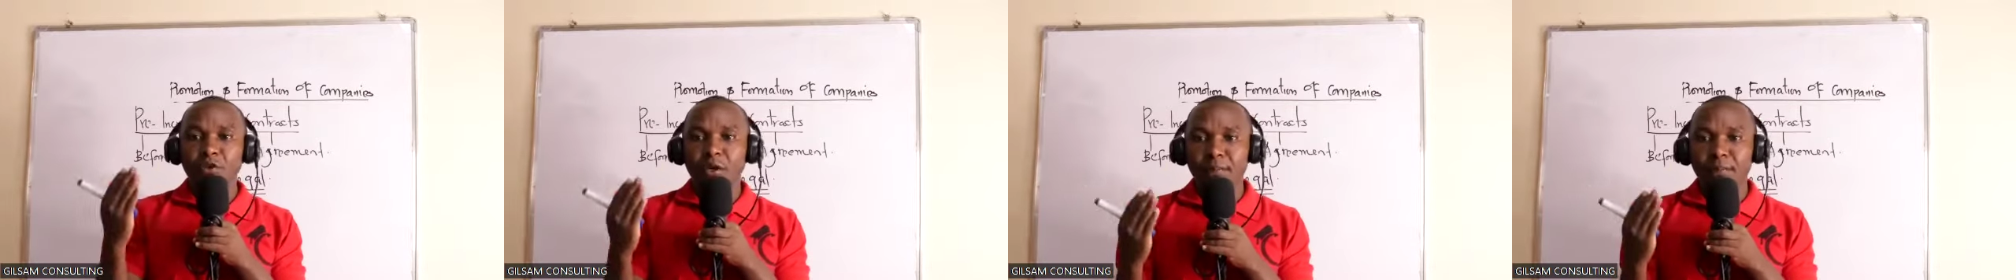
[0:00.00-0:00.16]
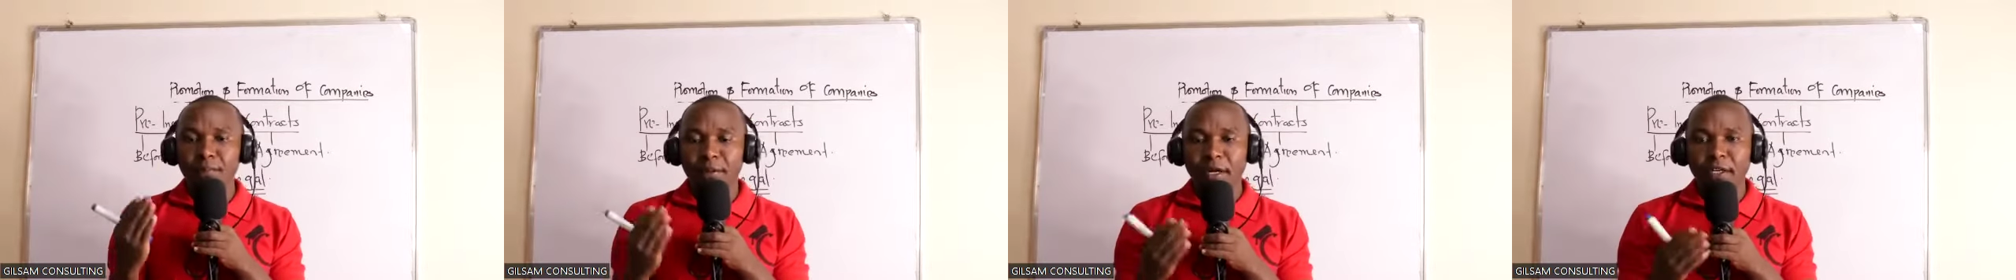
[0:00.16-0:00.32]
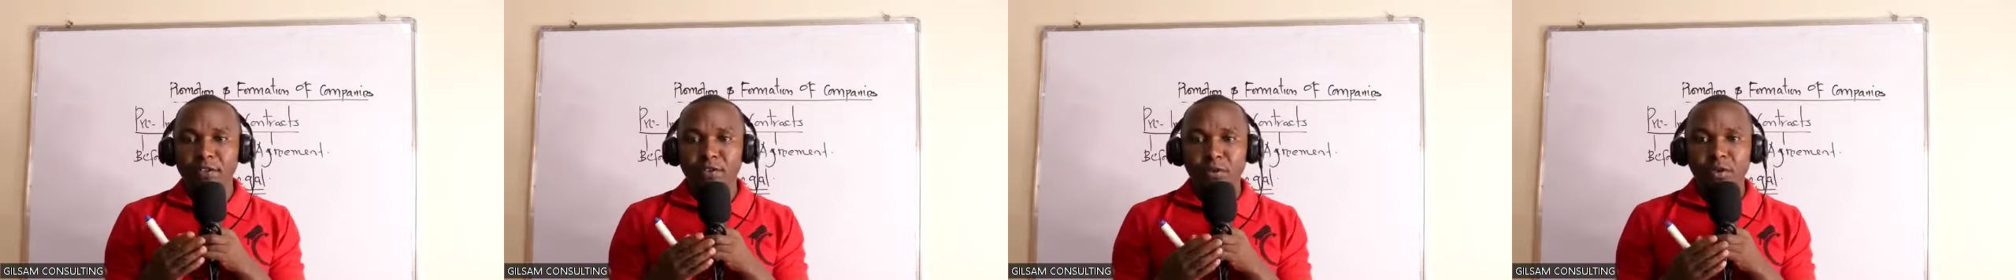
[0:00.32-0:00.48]

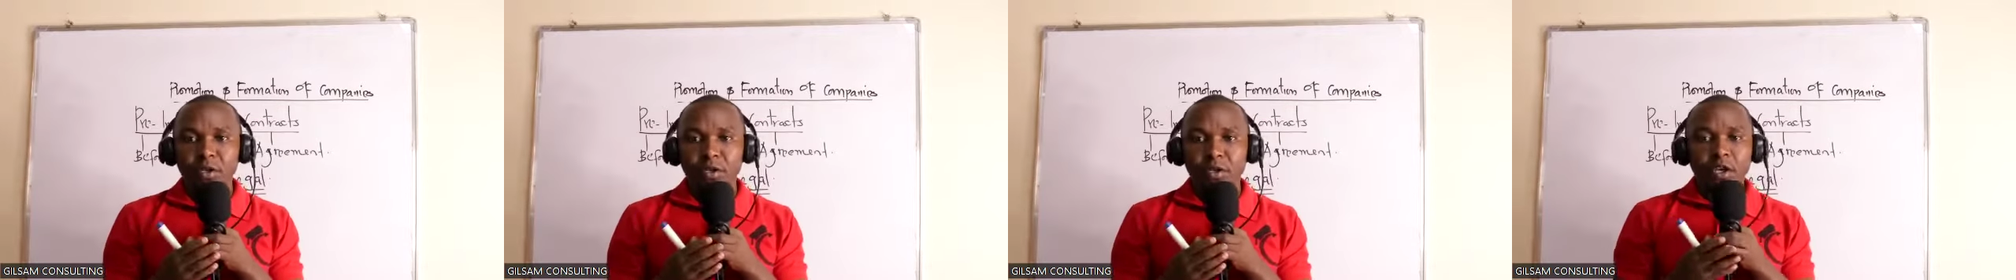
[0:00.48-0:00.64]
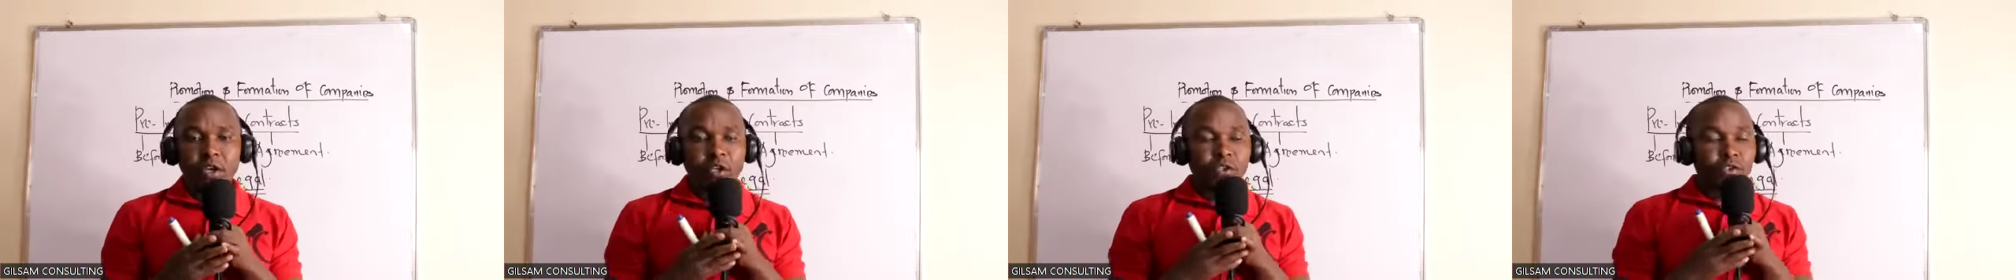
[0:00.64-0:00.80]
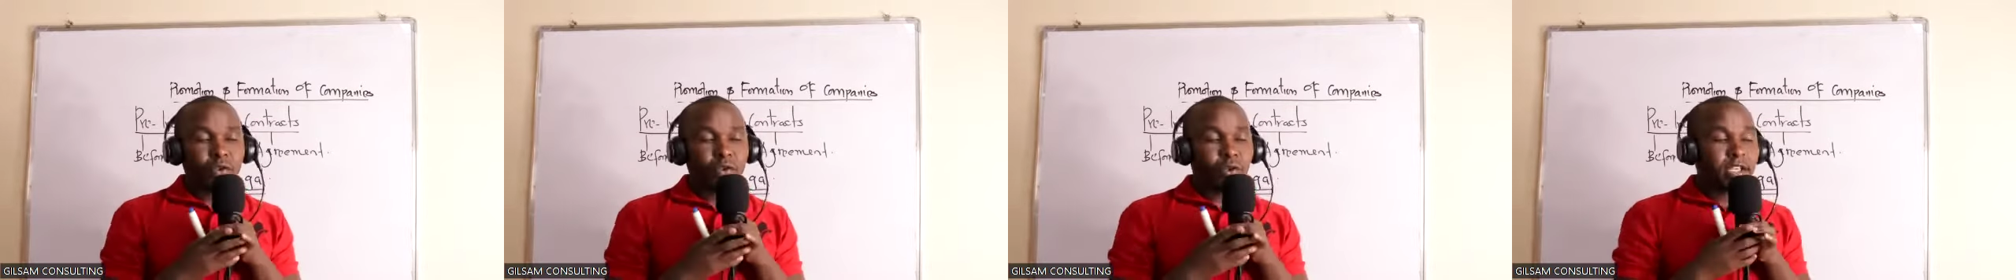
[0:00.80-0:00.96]
person.
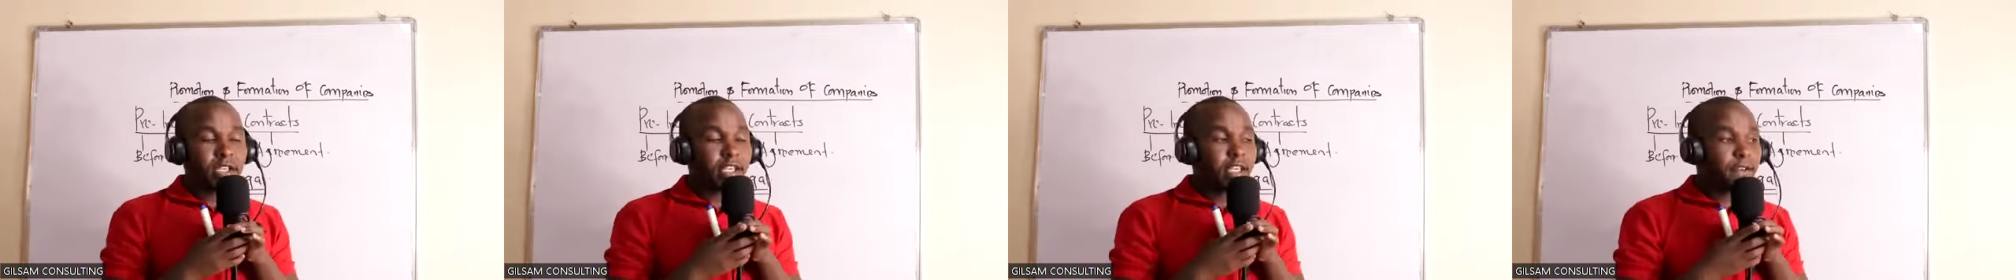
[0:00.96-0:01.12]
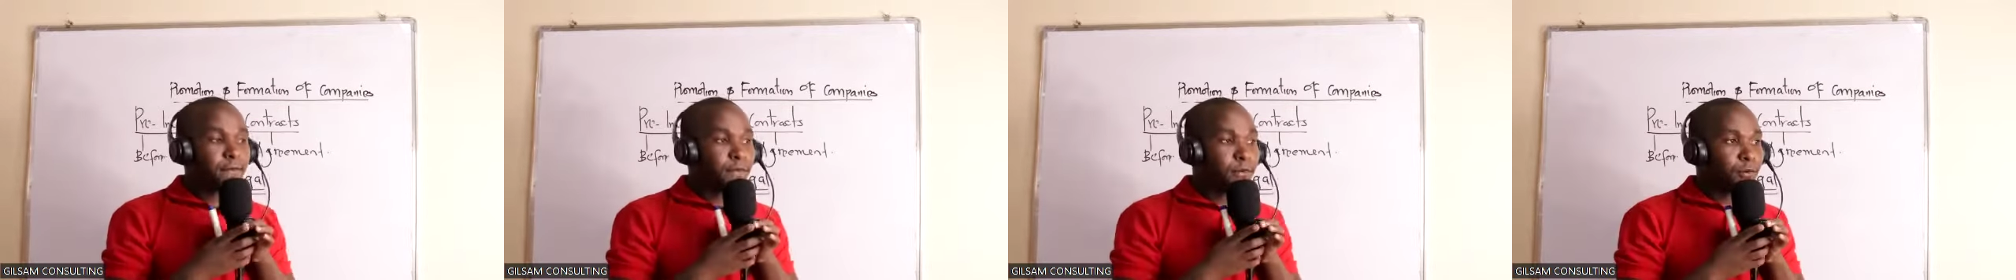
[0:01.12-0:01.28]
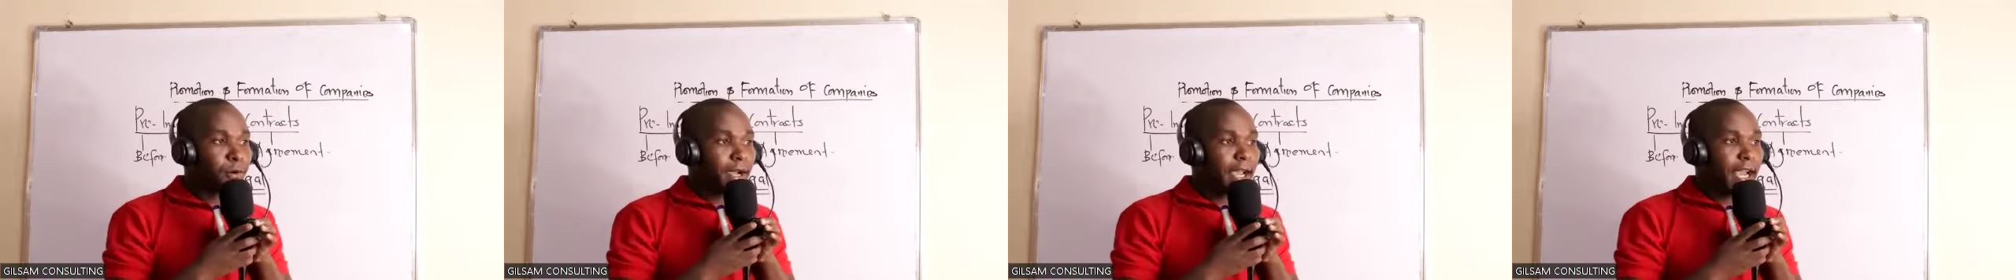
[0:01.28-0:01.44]
So if
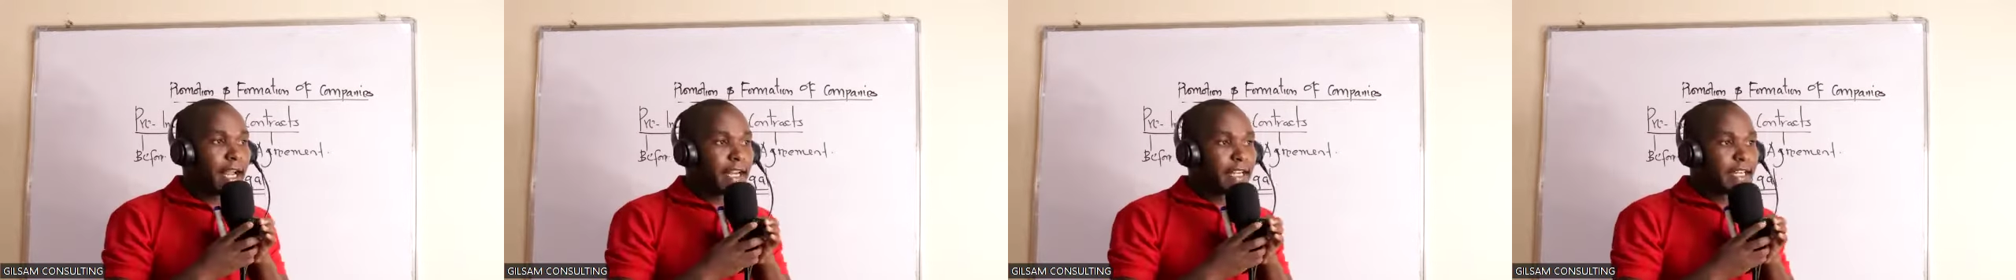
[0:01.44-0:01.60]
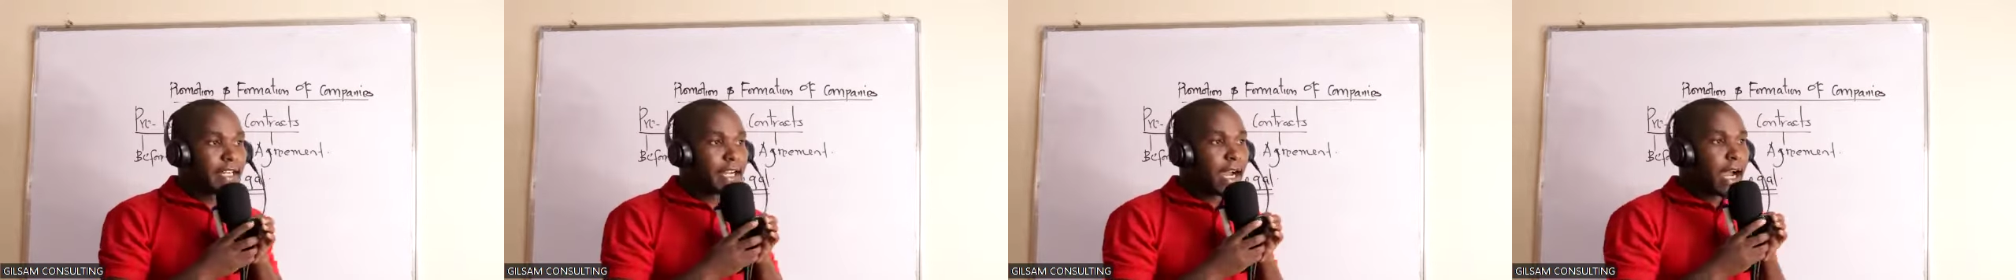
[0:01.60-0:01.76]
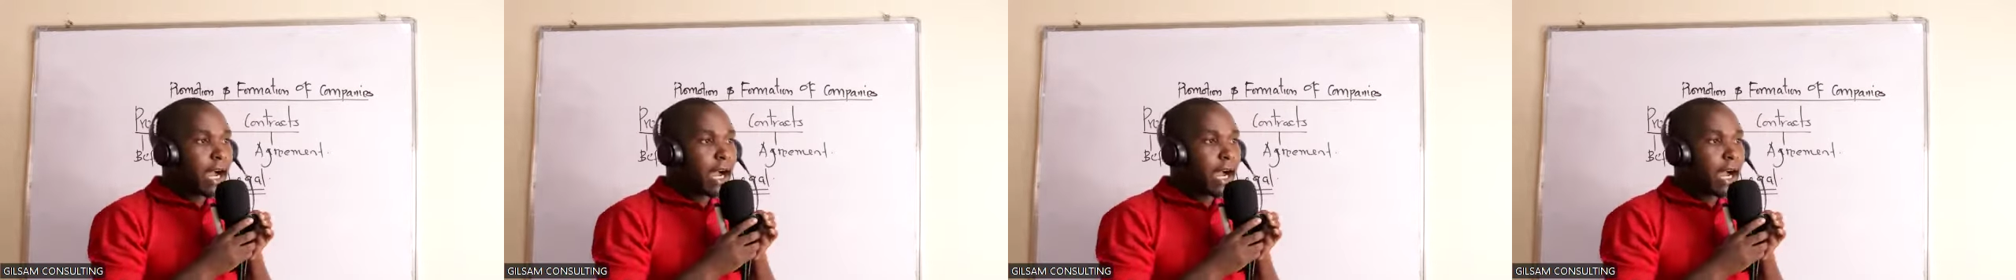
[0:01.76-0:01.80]
you enter a